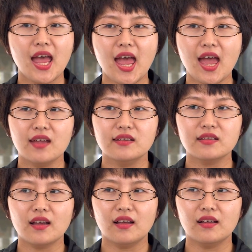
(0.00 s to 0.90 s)

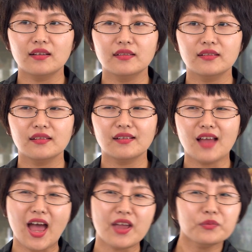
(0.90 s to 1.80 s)
And um,
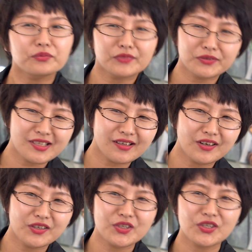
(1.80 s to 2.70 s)
I would
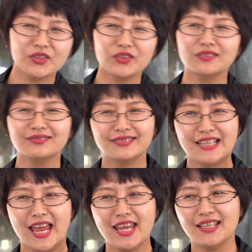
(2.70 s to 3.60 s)
turn to
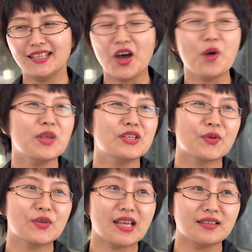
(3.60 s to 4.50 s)
take open
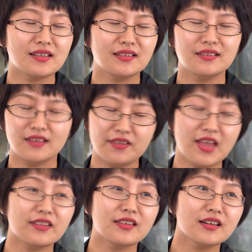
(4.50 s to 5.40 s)
source as a,
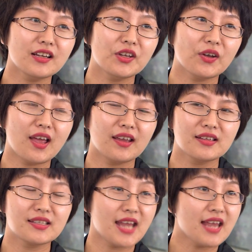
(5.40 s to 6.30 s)
another, you know,
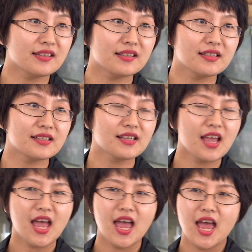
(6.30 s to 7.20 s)
like standards.
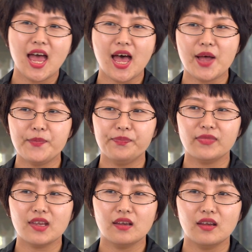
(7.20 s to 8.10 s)

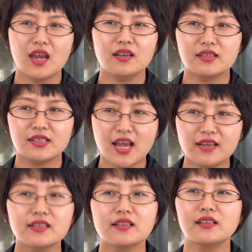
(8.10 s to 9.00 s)
Um, in
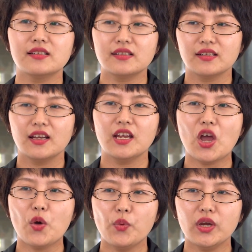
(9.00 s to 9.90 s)
standards, you
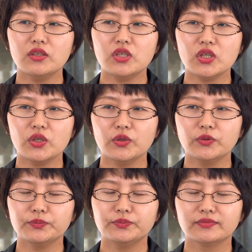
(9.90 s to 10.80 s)
know, we do,